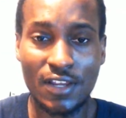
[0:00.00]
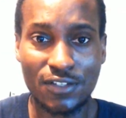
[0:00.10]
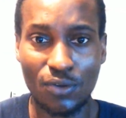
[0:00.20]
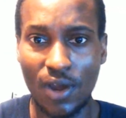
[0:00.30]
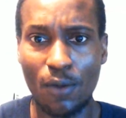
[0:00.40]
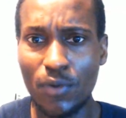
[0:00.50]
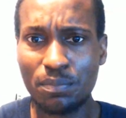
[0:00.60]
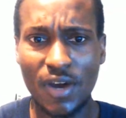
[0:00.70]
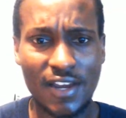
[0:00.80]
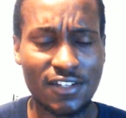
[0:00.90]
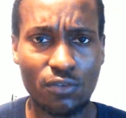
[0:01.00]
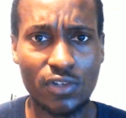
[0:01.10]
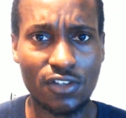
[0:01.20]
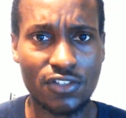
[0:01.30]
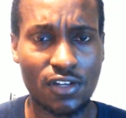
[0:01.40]
So I went back and did
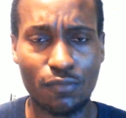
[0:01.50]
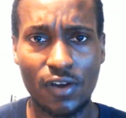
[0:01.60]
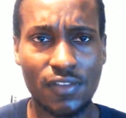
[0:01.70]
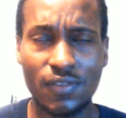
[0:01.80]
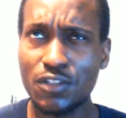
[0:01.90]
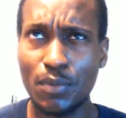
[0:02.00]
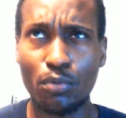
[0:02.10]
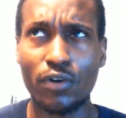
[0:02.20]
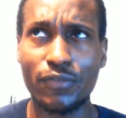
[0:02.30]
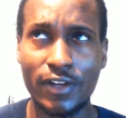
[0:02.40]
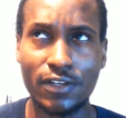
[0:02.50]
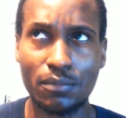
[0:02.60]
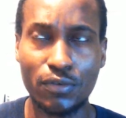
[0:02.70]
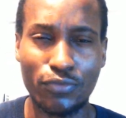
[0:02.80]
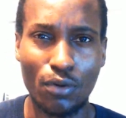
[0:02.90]
research, and I found that these people were funded
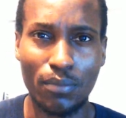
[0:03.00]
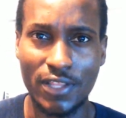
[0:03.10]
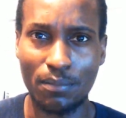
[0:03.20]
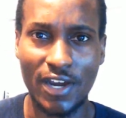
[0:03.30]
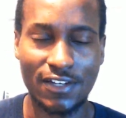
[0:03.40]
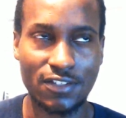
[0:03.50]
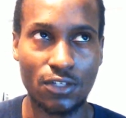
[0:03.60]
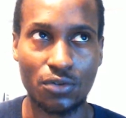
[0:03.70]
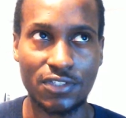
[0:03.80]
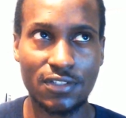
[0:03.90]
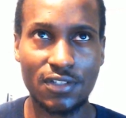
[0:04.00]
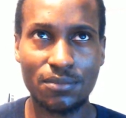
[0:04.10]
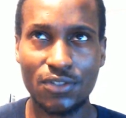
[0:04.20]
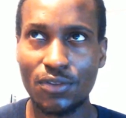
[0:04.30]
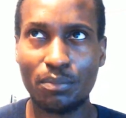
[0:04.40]
before by the Binance ecosystem.
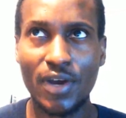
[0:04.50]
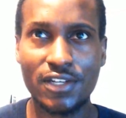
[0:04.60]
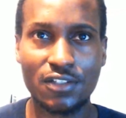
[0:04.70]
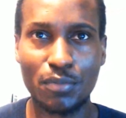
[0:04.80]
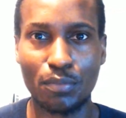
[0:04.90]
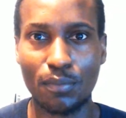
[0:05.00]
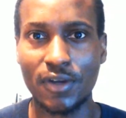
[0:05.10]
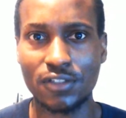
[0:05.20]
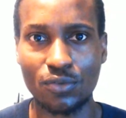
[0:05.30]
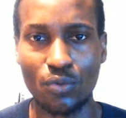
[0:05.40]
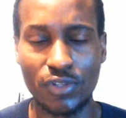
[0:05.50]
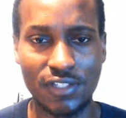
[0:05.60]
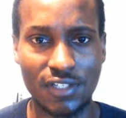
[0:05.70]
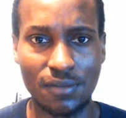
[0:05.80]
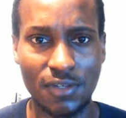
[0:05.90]
So the Binance people must know who the
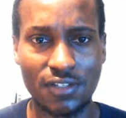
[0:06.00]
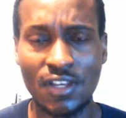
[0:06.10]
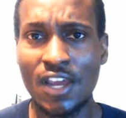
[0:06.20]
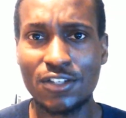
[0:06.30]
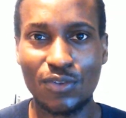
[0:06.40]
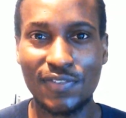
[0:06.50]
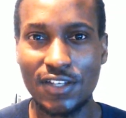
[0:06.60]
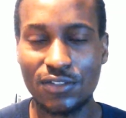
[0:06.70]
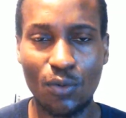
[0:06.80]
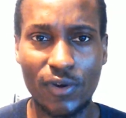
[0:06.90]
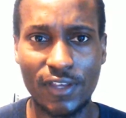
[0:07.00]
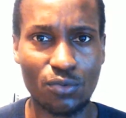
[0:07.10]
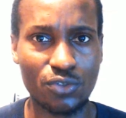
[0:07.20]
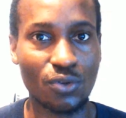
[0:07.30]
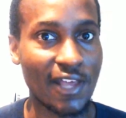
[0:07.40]
team is. So there's no way they
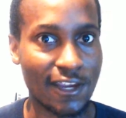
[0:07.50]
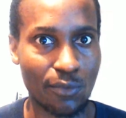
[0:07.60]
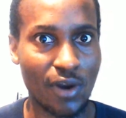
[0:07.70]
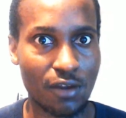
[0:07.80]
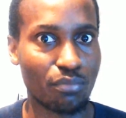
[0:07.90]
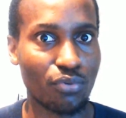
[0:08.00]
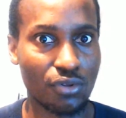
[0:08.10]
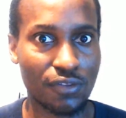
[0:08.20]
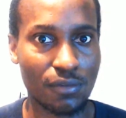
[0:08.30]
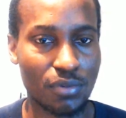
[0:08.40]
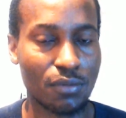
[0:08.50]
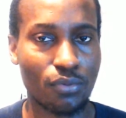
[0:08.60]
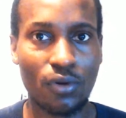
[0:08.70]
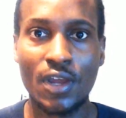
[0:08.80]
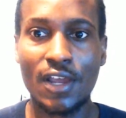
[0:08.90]
could do like a rug pull on the people.